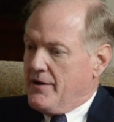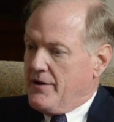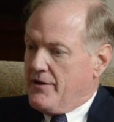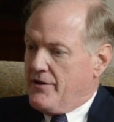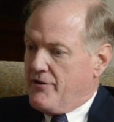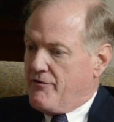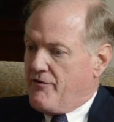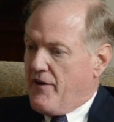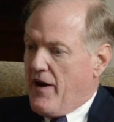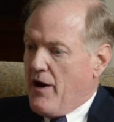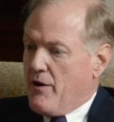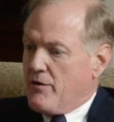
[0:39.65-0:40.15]

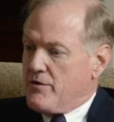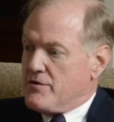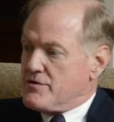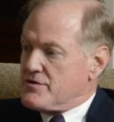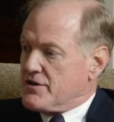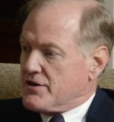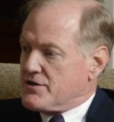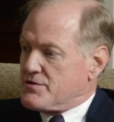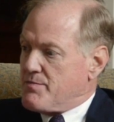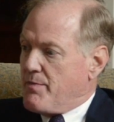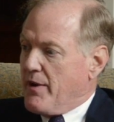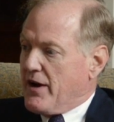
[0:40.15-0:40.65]
The founders
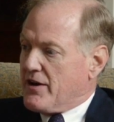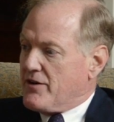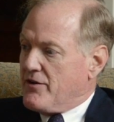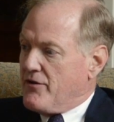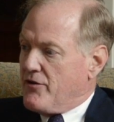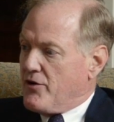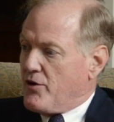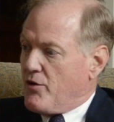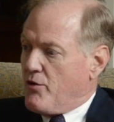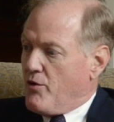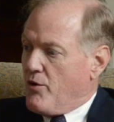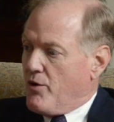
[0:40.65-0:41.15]
expected
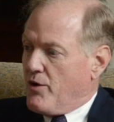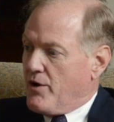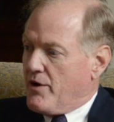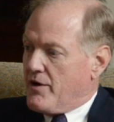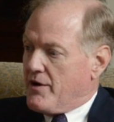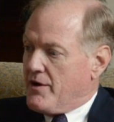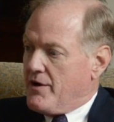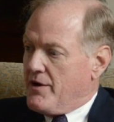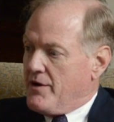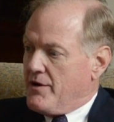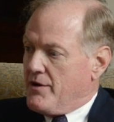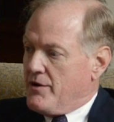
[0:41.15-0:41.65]
the court
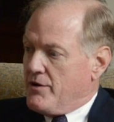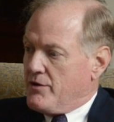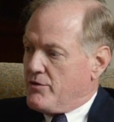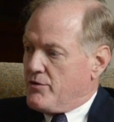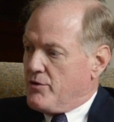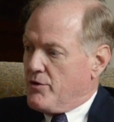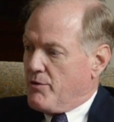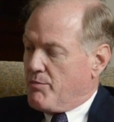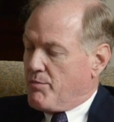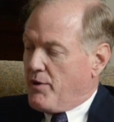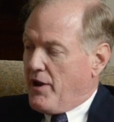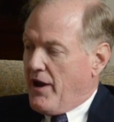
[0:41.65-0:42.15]

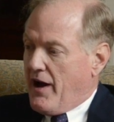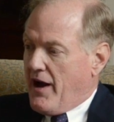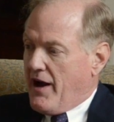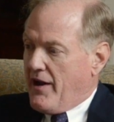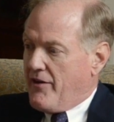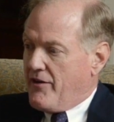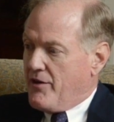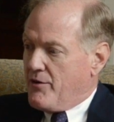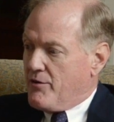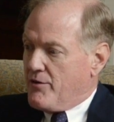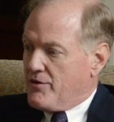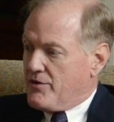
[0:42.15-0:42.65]

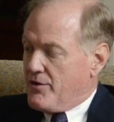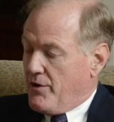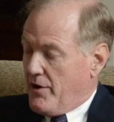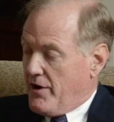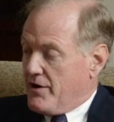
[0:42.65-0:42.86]
to